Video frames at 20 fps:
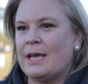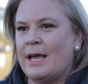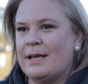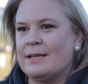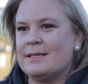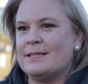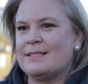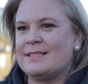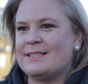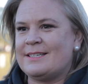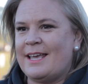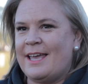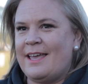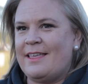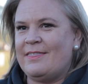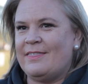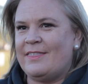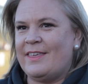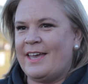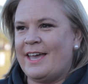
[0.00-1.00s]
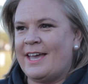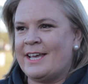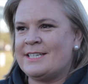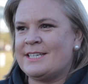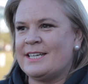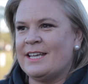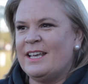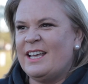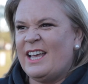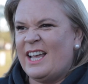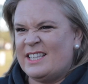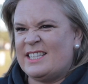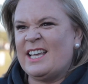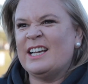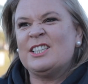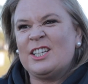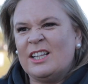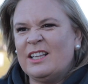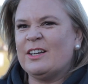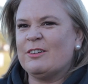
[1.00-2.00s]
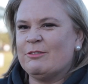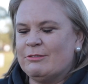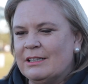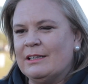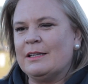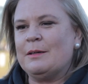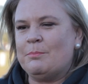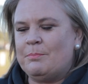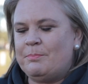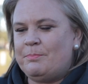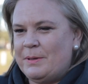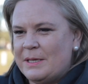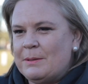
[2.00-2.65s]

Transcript: to understand that it's actually a really